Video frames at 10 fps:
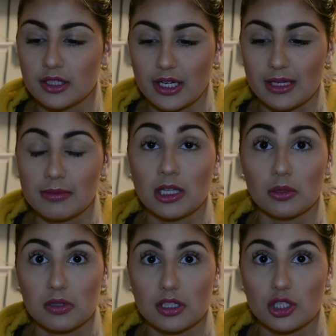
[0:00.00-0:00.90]
I am
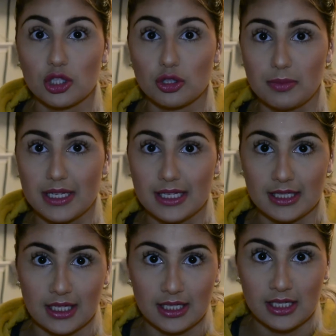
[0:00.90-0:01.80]
closest to being
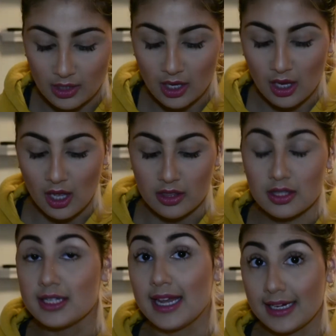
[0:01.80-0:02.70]
done.
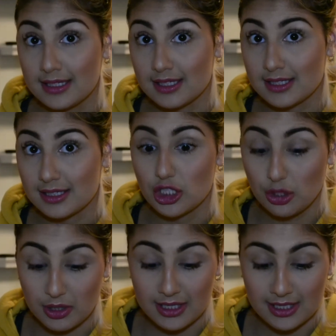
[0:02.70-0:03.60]
The next
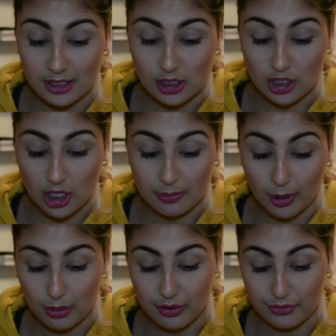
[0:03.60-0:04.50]
two concealers are
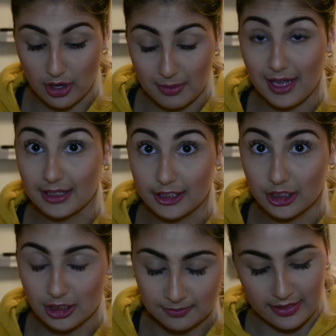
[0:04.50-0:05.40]
both from LA
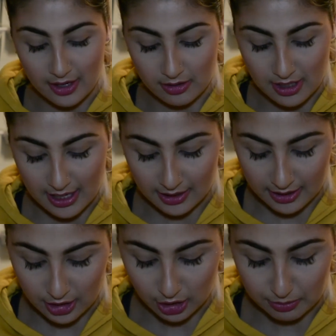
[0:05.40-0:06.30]
Girl. They are the
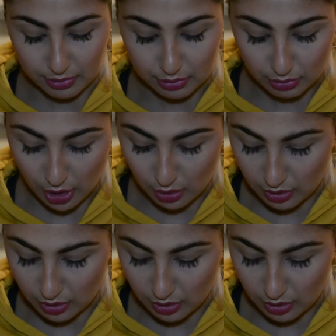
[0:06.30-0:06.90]
LA Girl Pro